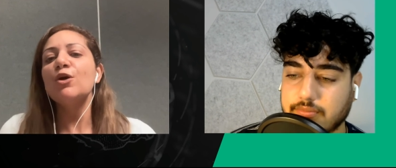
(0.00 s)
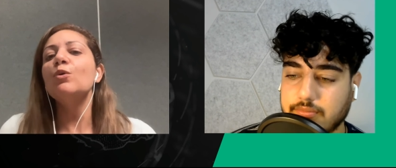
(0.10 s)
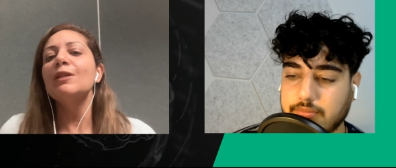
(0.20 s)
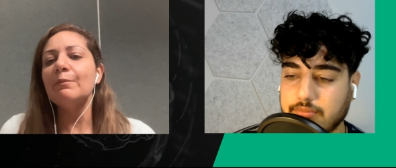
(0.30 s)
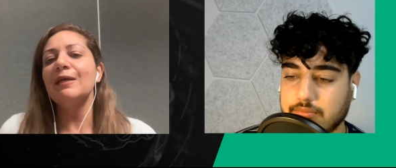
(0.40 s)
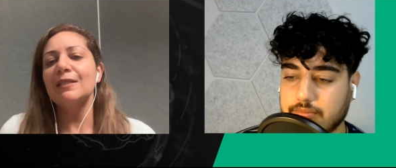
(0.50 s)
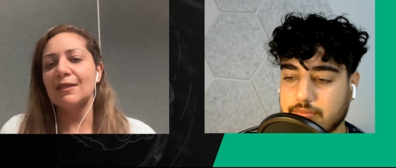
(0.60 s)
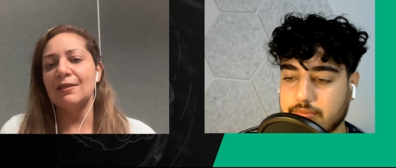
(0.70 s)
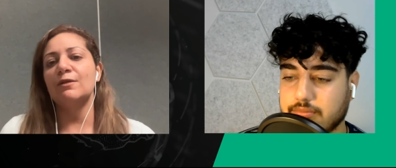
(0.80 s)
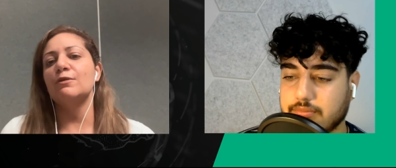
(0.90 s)
Speaker 1: no
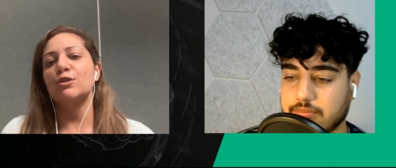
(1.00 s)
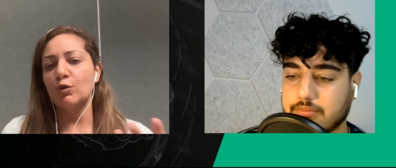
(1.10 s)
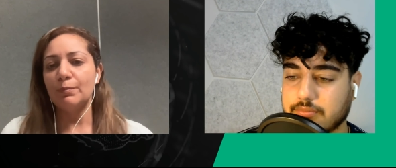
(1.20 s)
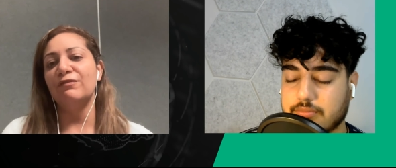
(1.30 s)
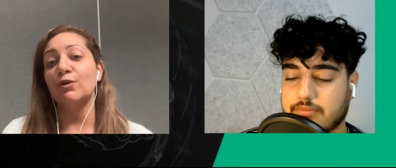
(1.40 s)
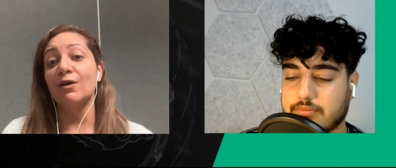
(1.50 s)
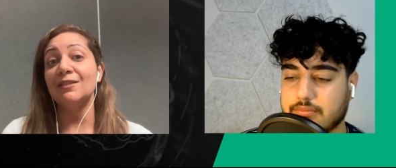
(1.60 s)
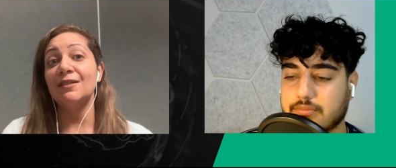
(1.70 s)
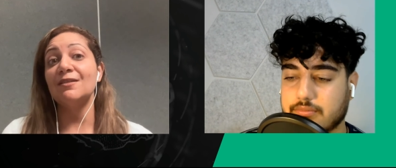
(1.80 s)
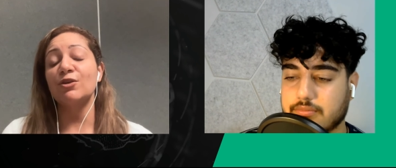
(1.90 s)
limit and there is no, if your
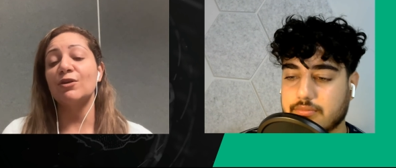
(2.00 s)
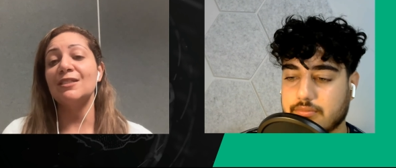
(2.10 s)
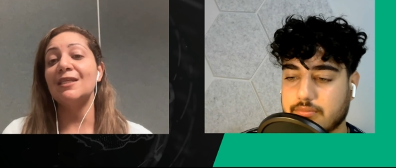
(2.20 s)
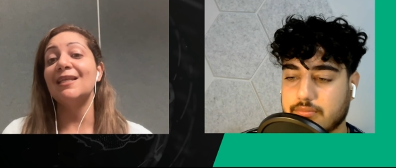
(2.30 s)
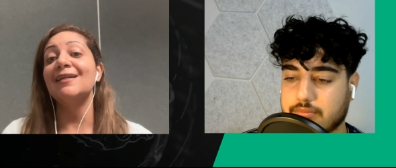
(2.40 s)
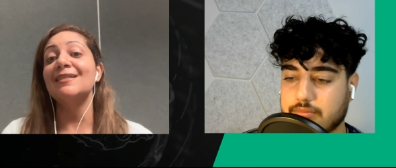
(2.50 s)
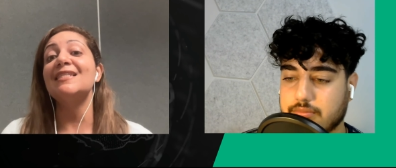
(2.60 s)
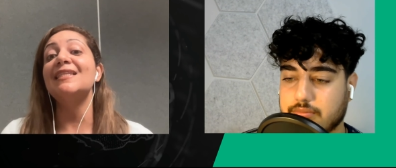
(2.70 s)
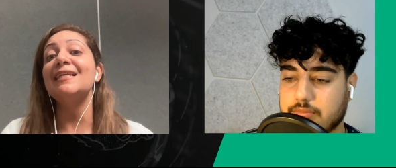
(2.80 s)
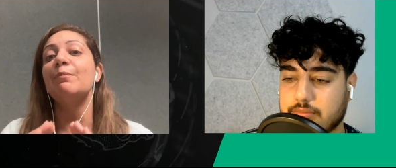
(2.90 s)
idea is crazy, that is
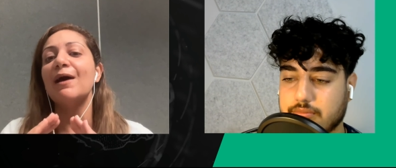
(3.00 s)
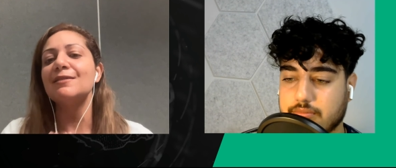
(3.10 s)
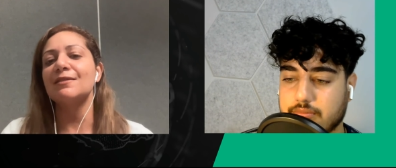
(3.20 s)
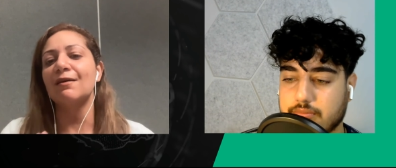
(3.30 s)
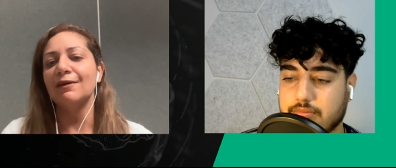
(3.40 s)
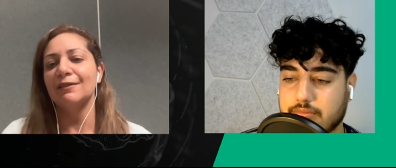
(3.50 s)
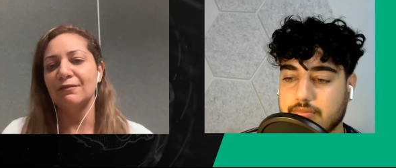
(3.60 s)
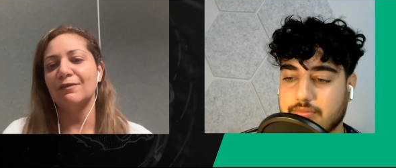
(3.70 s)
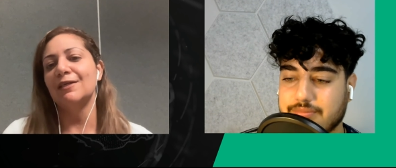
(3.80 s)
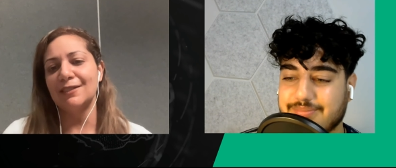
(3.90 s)
the best kind
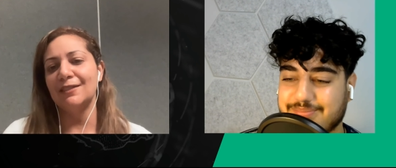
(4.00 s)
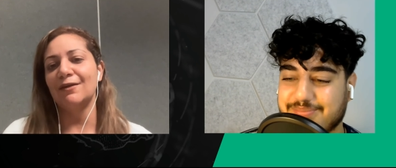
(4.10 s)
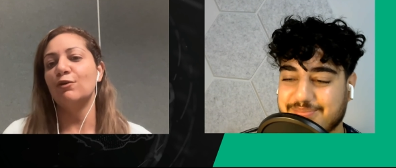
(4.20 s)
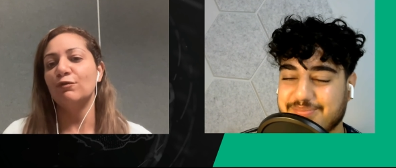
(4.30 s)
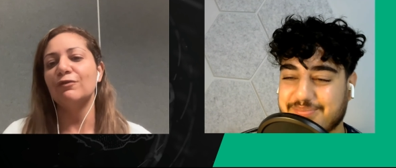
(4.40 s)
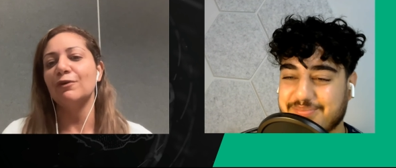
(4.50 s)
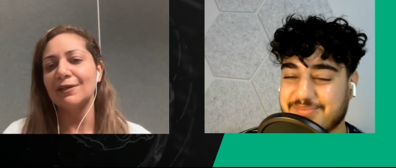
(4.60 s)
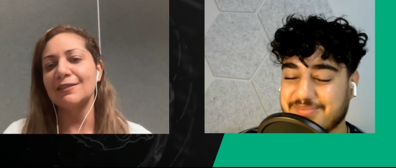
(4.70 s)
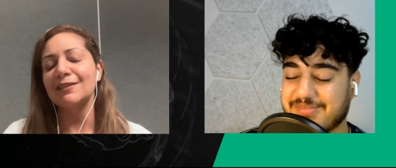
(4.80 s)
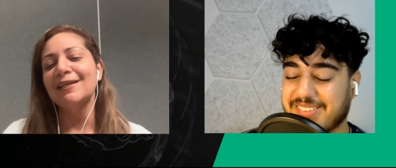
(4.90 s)
of idea. Go for
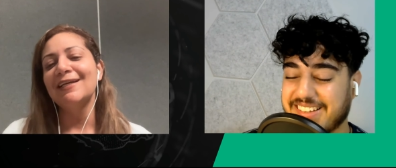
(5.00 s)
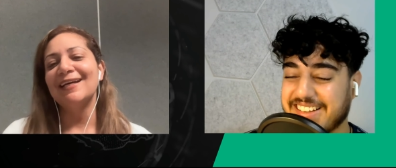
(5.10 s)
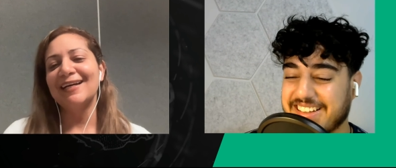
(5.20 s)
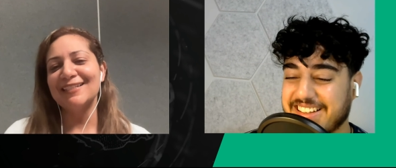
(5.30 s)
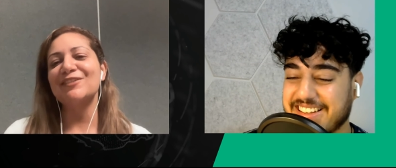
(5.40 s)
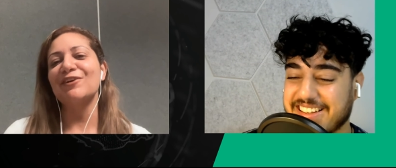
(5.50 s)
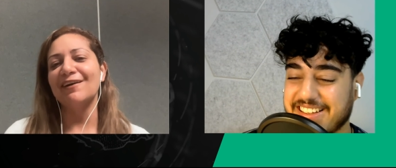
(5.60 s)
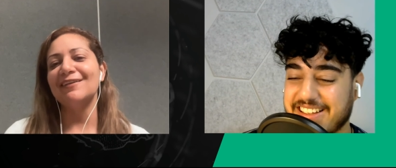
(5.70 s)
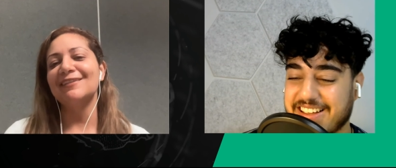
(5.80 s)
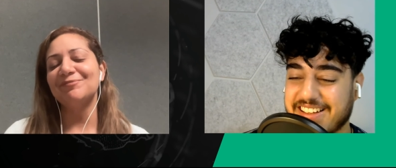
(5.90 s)
it and
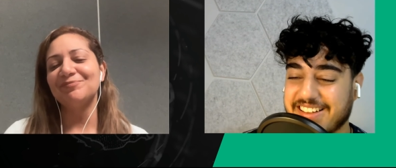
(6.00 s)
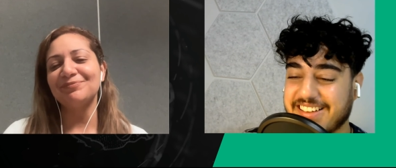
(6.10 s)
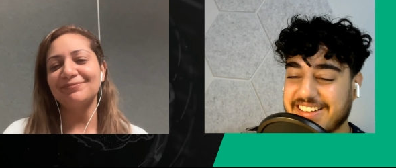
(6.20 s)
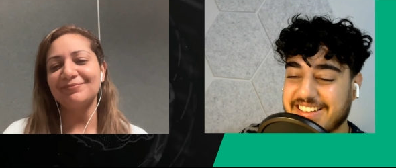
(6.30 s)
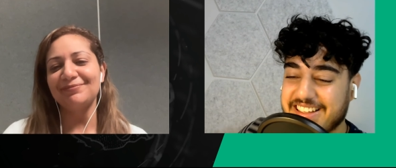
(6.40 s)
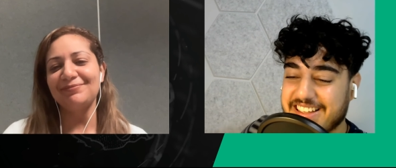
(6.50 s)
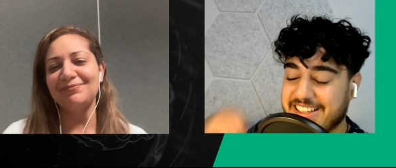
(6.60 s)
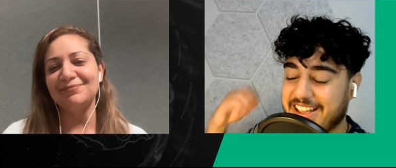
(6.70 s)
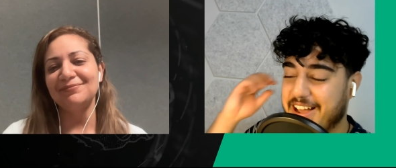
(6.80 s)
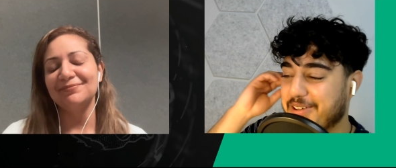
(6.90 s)
try it.
Speaker 2: Yeah
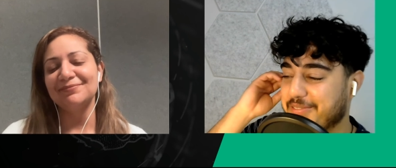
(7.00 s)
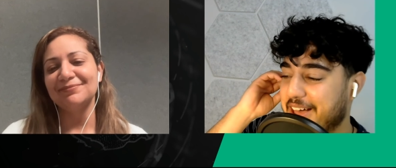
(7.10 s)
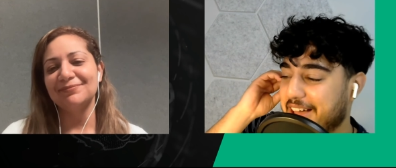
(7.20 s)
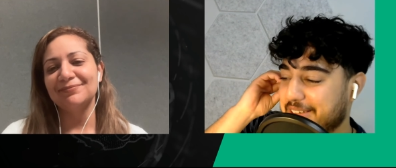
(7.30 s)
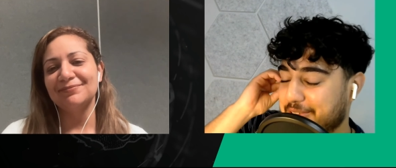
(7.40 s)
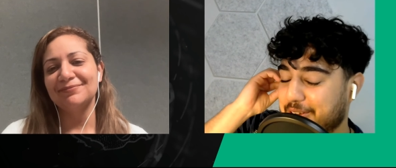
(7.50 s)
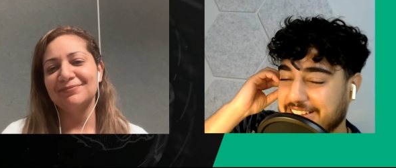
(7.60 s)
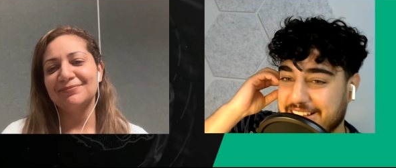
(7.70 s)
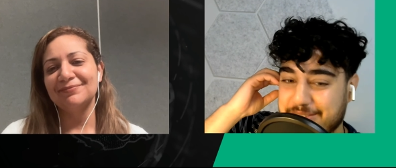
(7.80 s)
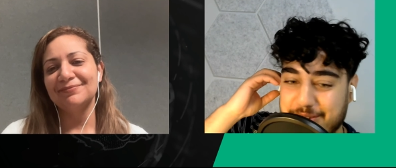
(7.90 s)
yeah, I love that. If
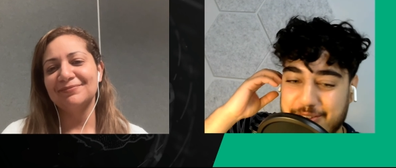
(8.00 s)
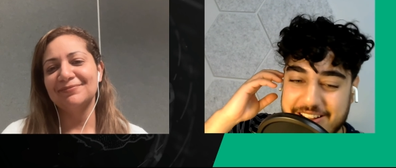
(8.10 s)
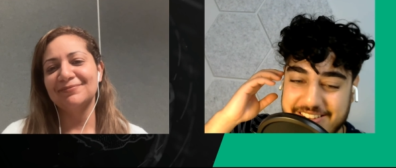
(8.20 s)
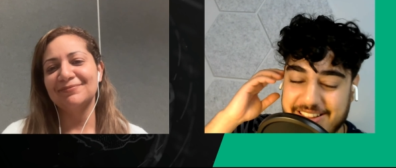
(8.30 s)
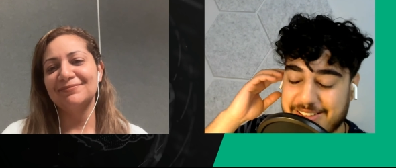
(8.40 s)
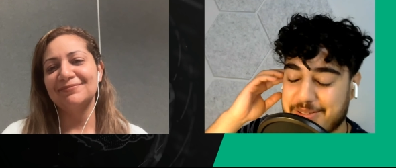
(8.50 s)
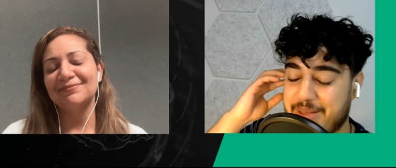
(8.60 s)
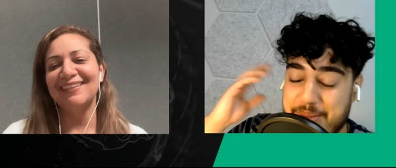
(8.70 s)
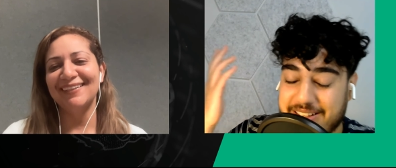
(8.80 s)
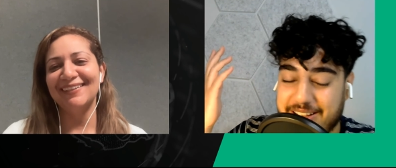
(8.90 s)
your idea is crazy, that's
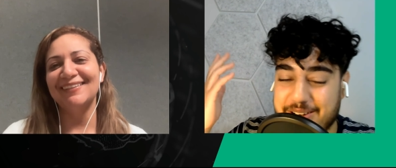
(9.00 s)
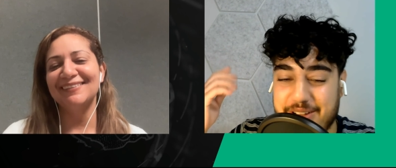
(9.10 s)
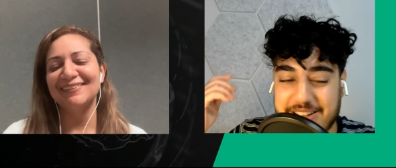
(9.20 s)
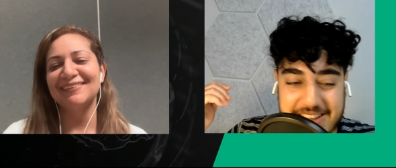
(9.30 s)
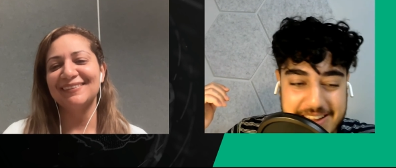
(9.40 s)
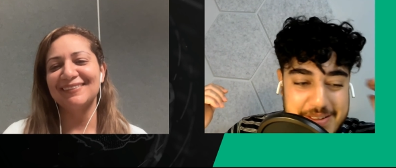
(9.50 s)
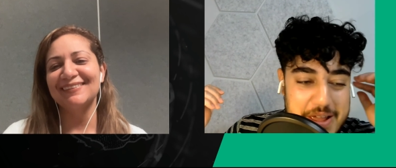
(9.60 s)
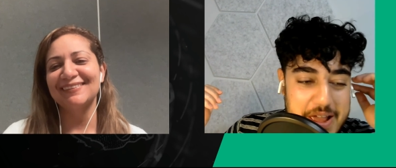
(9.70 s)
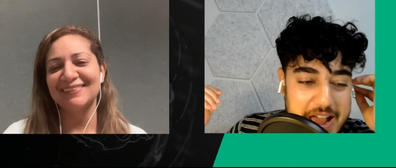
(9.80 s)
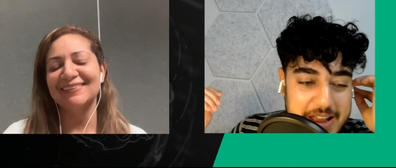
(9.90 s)
yeah. the best kind of idea.
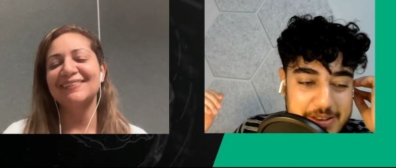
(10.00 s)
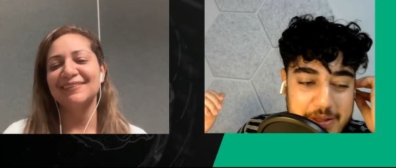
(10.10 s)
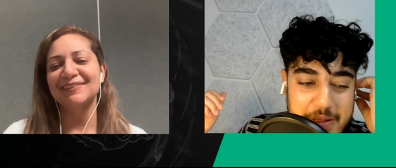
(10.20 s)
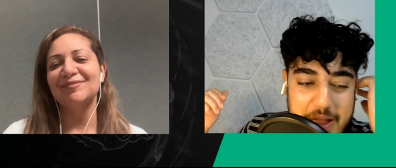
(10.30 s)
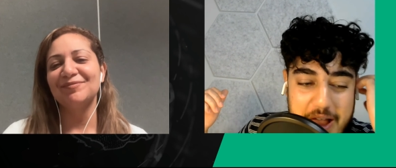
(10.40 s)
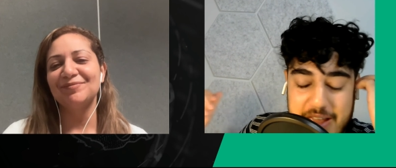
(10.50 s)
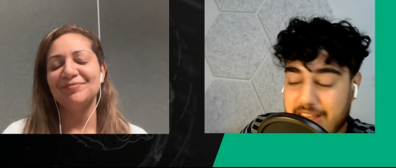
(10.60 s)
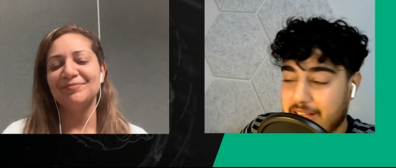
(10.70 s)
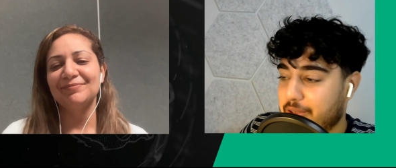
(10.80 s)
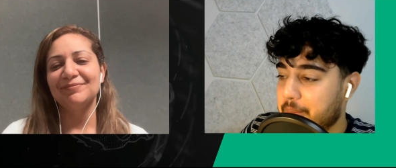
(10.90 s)
And
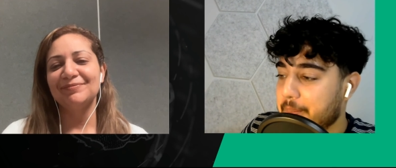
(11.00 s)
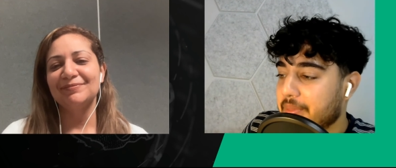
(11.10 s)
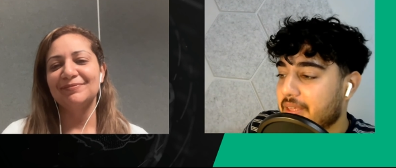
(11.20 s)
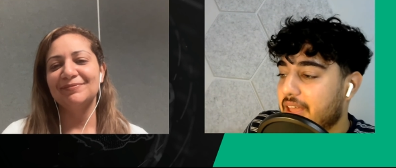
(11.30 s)
yeah, so